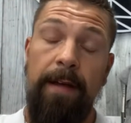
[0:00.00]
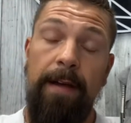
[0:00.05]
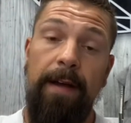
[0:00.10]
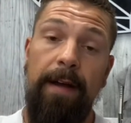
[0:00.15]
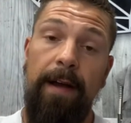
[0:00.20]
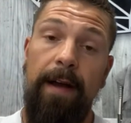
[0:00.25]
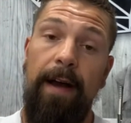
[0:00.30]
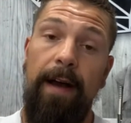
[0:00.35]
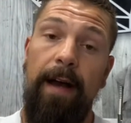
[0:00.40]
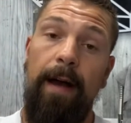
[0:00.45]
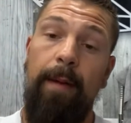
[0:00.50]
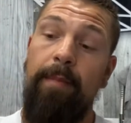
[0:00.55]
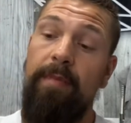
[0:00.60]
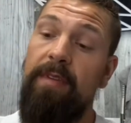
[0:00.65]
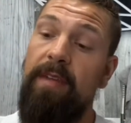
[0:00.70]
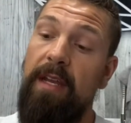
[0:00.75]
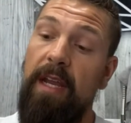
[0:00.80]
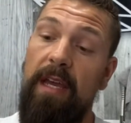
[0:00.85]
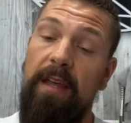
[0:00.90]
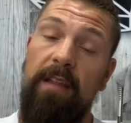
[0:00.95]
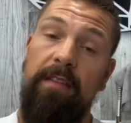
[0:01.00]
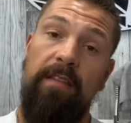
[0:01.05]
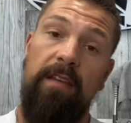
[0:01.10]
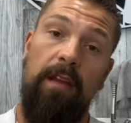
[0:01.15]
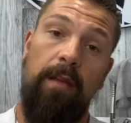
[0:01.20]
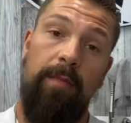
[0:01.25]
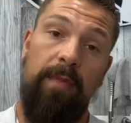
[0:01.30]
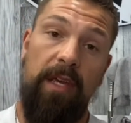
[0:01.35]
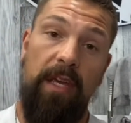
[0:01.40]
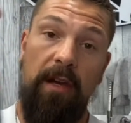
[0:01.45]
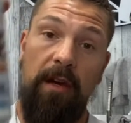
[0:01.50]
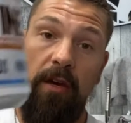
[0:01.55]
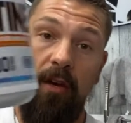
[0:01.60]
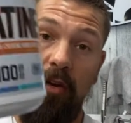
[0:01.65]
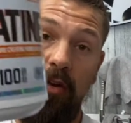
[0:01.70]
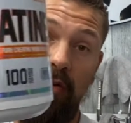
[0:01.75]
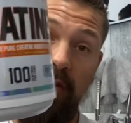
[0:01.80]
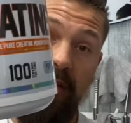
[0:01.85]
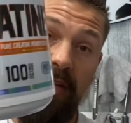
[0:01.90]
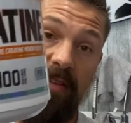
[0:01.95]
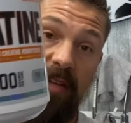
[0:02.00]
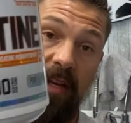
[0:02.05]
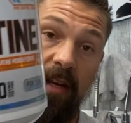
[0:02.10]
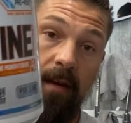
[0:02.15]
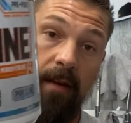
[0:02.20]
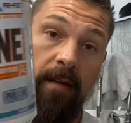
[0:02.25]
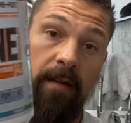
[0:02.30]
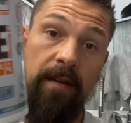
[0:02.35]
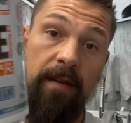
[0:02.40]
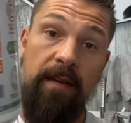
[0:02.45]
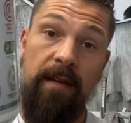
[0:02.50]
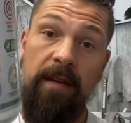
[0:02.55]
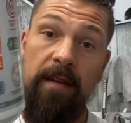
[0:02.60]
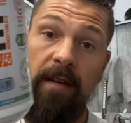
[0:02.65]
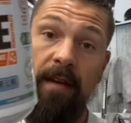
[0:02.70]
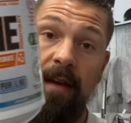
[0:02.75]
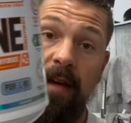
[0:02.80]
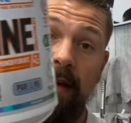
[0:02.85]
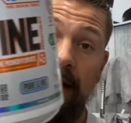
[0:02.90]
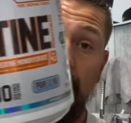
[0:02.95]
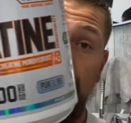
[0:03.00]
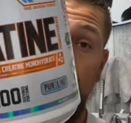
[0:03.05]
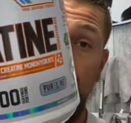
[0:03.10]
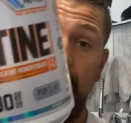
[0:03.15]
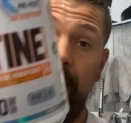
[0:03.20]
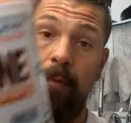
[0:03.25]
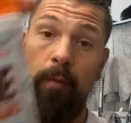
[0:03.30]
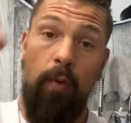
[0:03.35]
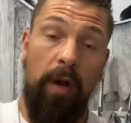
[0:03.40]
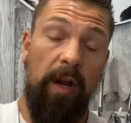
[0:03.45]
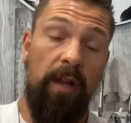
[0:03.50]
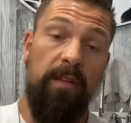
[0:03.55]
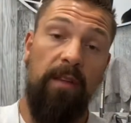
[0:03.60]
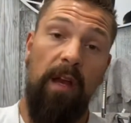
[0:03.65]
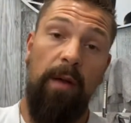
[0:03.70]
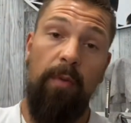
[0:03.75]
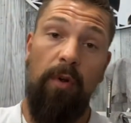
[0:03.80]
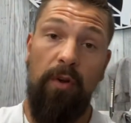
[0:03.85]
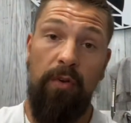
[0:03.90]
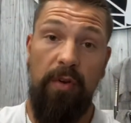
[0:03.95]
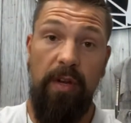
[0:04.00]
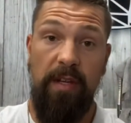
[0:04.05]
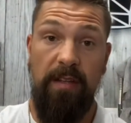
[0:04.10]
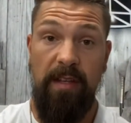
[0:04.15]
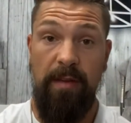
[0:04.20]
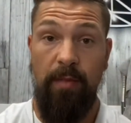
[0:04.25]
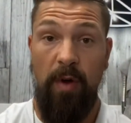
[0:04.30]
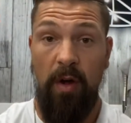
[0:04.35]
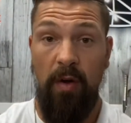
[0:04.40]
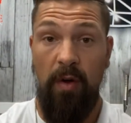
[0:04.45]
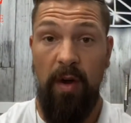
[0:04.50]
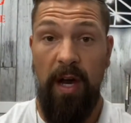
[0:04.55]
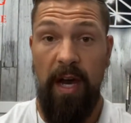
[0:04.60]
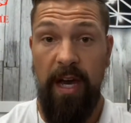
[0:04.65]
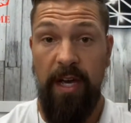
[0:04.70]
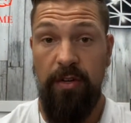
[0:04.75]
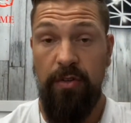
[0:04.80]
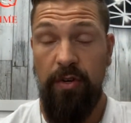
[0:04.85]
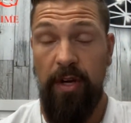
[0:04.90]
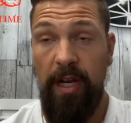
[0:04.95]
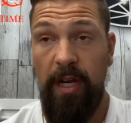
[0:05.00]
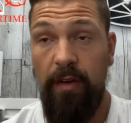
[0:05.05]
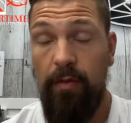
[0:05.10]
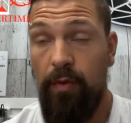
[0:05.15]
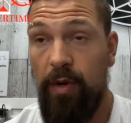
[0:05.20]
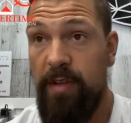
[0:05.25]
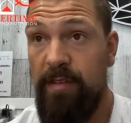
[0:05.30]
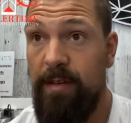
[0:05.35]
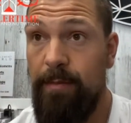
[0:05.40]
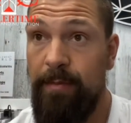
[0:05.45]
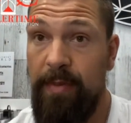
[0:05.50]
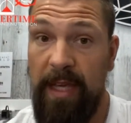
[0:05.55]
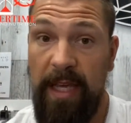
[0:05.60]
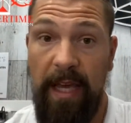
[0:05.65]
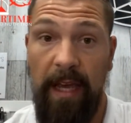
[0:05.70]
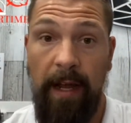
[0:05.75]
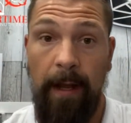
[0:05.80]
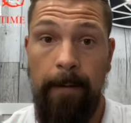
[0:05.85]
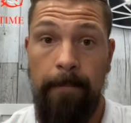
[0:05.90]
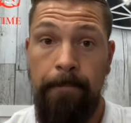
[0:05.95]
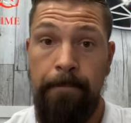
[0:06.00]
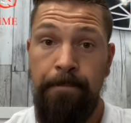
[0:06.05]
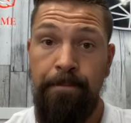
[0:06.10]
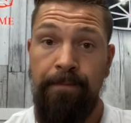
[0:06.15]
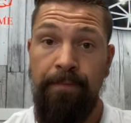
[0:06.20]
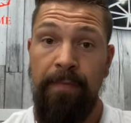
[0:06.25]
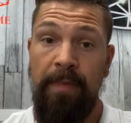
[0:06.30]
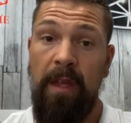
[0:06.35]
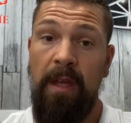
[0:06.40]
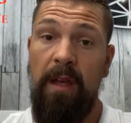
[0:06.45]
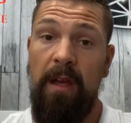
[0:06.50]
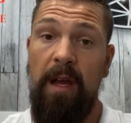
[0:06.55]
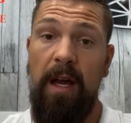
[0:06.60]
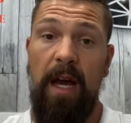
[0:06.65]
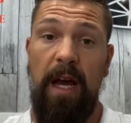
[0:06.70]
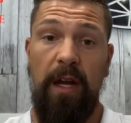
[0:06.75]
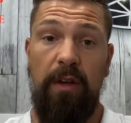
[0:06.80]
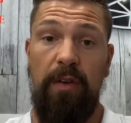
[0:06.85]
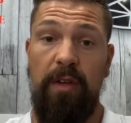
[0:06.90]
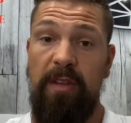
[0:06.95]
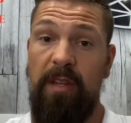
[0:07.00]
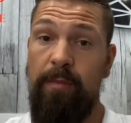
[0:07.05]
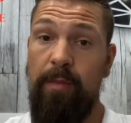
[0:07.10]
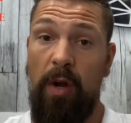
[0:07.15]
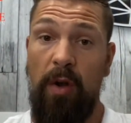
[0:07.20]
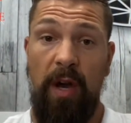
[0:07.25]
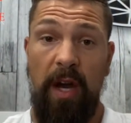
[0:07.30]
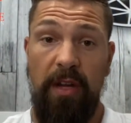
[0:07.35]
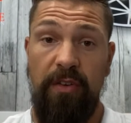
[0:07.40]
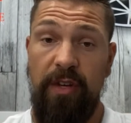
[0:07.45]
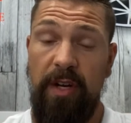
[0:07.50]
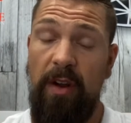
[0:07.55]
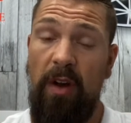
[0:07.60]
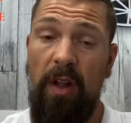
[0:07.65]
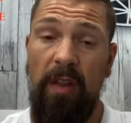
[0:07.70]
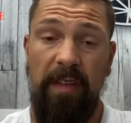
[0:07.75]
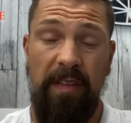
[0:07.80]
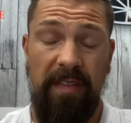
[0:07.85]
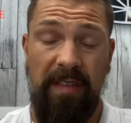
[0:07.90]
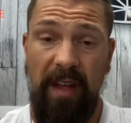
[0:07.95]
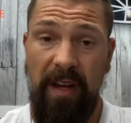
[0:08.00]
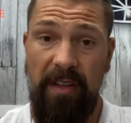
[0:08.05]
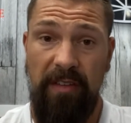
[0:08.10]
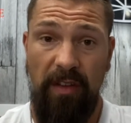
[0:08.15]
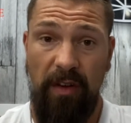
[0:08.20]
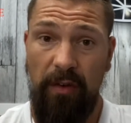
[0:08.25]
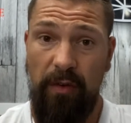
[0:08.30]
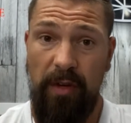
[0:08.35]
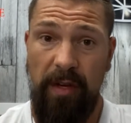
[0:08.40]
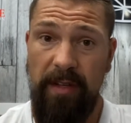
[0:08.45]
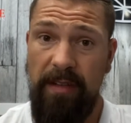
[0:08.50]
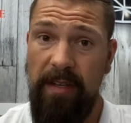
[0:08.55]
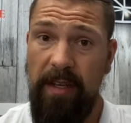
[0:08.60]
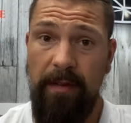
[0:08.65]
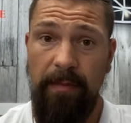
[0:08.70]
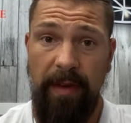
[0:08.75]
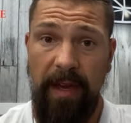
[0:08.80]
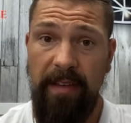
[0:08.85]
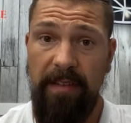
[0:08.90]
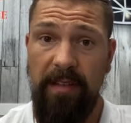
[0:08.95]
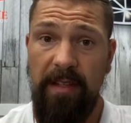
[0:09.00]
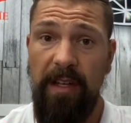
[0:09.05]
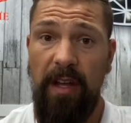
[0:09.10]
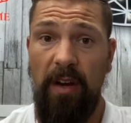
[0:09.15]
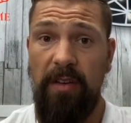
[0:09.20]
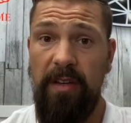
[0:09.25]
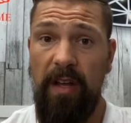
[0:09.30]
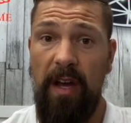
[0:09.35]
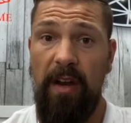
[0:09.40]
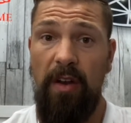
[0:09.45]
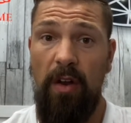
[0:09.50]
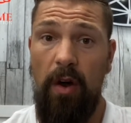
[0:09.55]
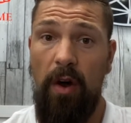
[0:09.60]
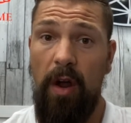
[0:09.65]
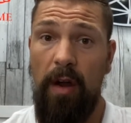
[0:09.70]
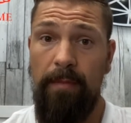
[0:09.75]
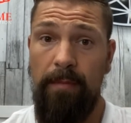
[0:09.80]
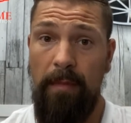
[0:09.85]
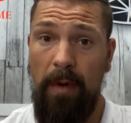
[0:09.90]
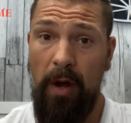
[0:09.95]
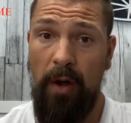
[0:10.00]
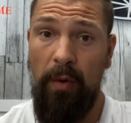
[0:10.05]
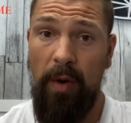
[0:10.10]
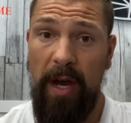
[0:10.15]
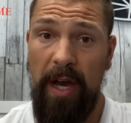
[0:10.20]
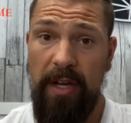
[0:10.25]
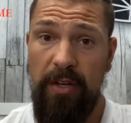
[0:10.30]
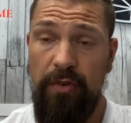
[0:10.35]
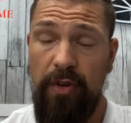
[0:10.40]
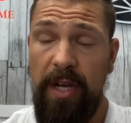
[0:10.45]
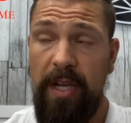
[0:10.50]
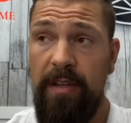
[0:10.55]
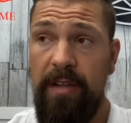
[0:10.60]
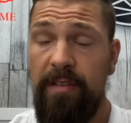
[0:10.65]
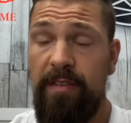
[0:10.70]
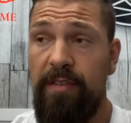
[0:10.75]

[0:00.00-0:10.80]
Today that's going to be creatine. We're going to talk about creatine monohydrate. Reason being, creatine monohydrate, all the studies on creatine basically are done on monohydrate.